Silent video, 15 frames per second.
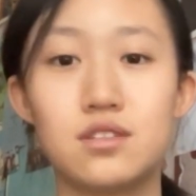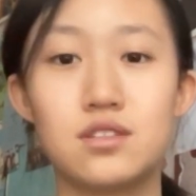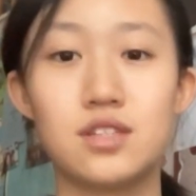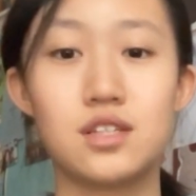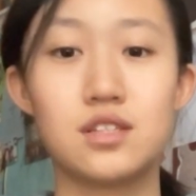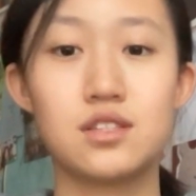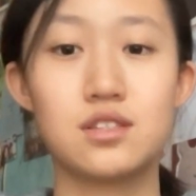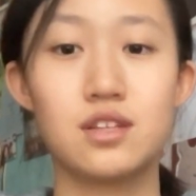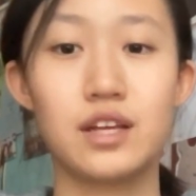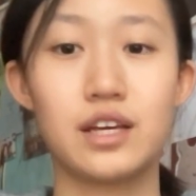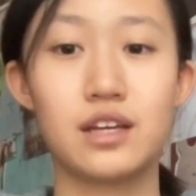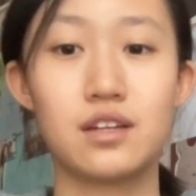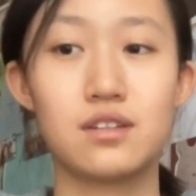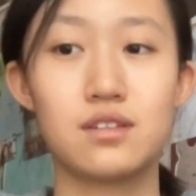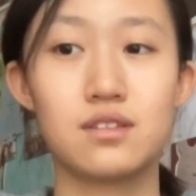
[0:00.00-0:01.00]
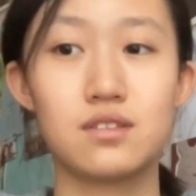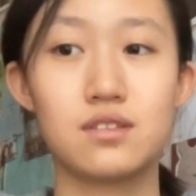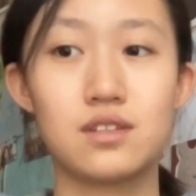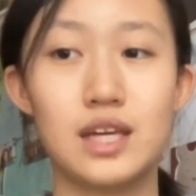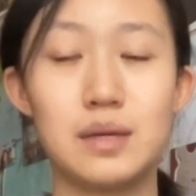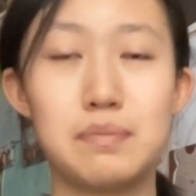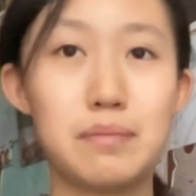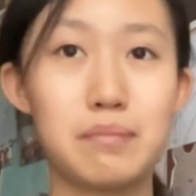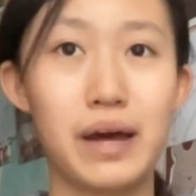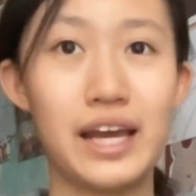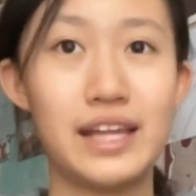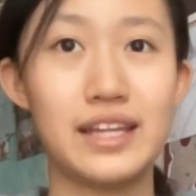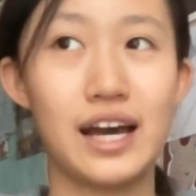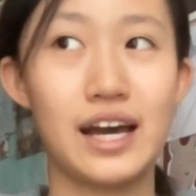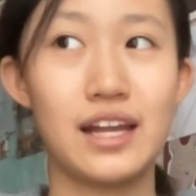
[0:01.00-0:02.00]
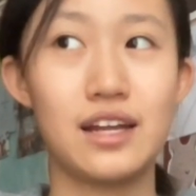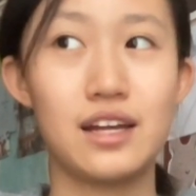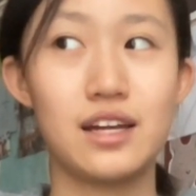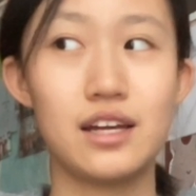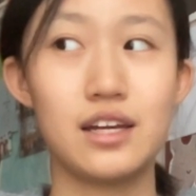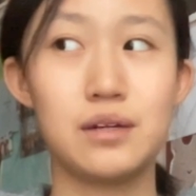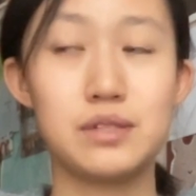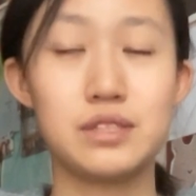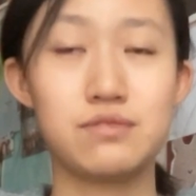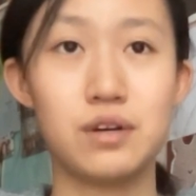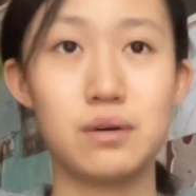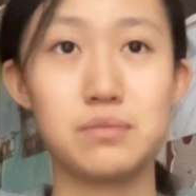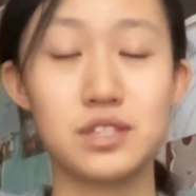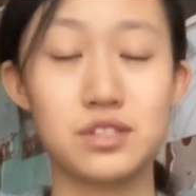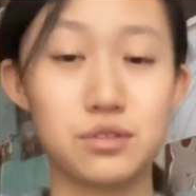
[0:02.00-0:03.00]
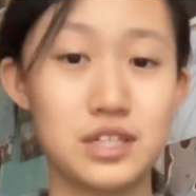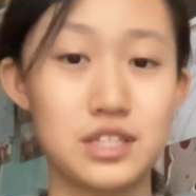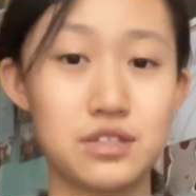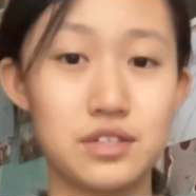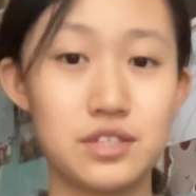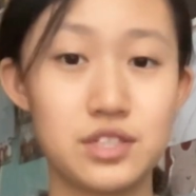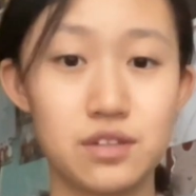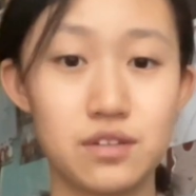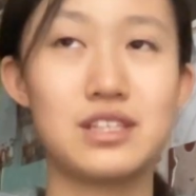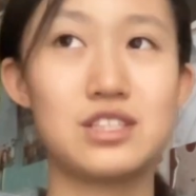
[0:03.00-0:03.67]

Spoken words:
just like keep in mind that it was filmed in 2022.